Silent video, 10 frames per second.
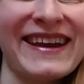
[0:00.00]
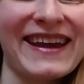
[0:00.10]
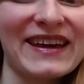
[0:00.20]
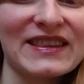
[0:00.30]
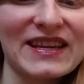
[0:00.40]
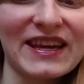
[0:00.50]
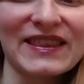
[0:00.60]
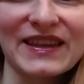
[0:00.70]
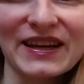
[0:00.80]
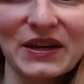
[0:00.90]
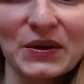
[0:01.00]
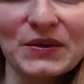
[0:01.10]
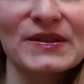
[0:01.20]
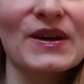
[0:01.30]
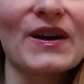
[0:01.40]
and the end that
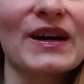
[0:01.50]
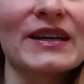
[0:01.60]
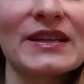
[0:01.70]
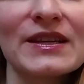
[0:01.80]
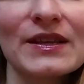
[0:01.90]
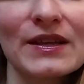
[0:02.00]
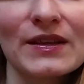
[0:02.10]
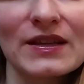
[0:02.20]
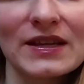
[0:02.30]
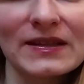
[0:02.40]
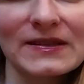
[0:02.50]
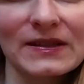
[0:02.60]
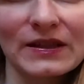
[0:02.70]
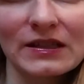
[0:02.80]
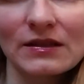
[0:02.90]
goes on the
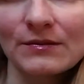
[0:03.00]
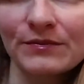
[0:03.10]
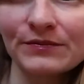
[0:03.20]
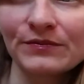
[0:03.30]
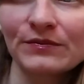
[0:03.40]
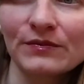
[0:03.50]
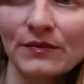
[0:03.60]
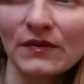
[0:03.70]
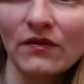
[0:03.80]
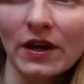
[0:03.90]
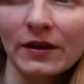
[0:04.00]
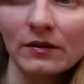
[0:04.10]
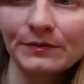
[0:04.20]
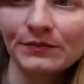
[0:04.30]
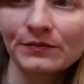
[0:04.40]
insulin
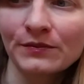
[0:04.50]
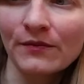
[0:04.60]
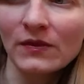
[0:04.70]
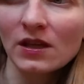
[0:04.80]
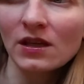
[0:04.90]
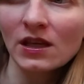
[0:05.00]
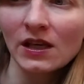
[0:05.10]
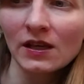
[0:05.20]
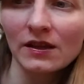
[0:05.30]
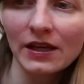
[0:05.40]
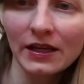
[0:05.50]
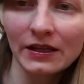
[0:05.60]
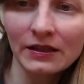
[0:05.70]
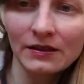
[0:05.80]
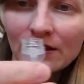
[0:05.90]
vial.
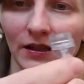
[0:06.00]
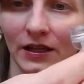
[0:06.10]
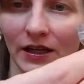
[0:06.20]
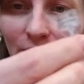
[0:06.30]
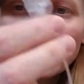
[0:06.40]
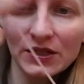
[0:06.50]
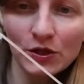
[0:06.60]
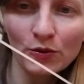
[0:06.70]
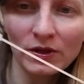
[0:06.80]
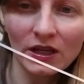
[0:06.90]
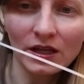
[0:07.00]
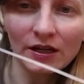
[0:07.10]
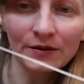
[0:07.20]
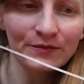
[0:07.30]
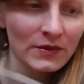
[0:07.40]
Then I have my tubing
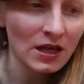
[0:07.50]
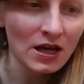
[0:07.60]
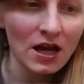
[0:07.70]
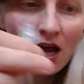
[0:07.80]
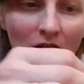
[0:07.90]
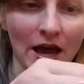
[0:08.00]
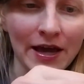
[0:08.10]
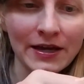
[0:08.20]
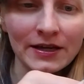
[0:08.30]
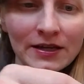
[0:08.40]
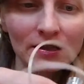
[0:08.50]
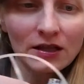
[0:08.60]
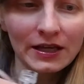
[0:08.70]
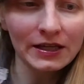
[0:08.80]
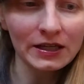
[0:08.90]
here. I
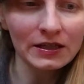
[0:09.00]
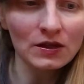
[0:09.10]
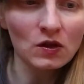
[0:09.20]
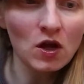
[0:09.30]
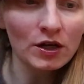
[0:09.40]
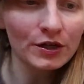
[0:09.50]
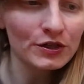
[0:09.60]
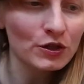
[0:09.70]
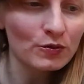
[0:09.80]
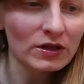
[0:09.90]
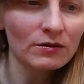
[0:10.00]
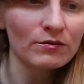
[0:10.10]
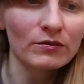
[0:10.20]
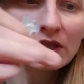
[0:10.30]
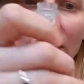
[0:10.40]
like getting the longer tubing
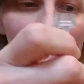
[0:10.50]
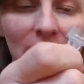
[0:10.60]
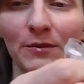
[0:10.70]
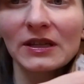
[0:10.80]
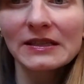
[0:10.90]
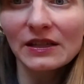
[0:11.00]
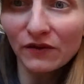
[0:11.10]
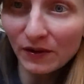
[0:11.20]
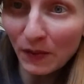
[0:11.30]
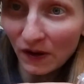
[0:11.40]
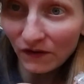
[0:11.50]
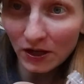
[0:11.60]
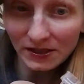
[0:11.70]
because that means if it falls